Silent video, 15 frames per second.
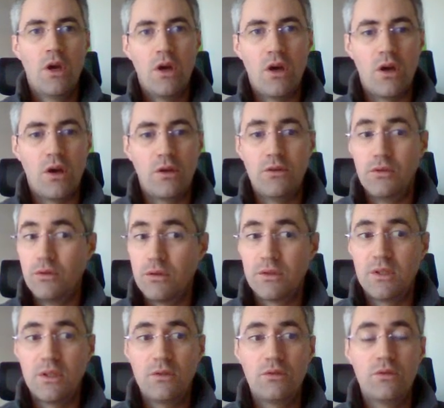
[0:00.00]
you
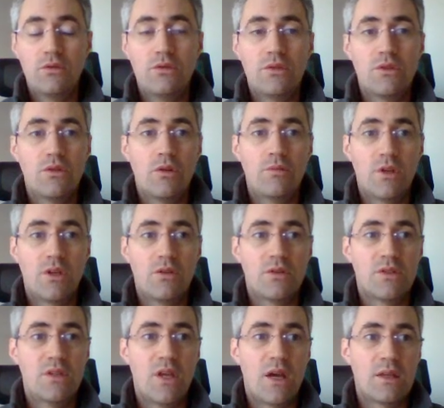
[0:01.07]
don't need to do so,
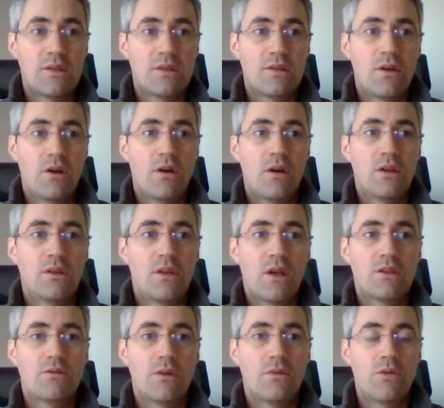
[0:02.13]
because that's
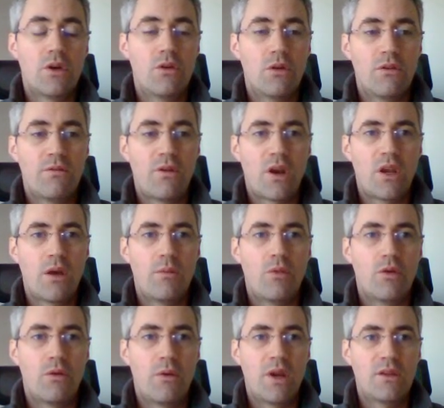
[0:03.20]
what we call a
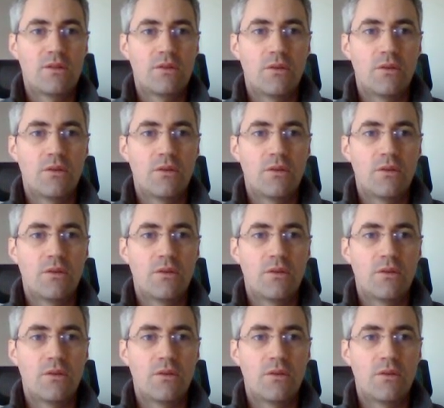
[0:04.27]
variable, right?